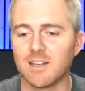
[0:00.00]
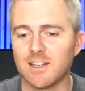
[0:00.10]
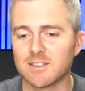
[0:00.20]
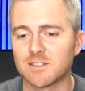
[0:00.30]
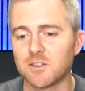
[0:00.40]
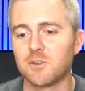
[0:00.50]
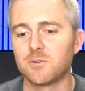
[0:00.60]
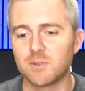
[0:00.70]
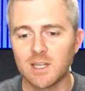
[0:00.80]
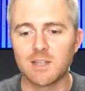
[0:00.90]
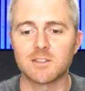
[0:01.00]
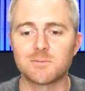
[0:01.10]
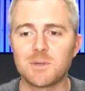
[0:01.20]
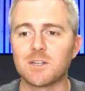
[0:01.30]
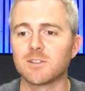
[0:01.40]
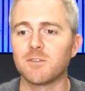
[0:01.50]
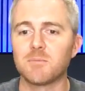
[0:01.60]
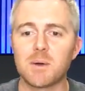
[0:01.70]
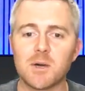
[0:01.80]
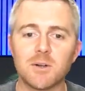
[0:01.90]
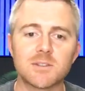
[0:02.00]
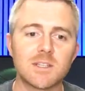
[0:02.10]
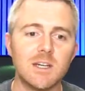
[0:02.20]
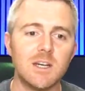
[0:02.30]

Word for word: And so getting the speakers off my belt,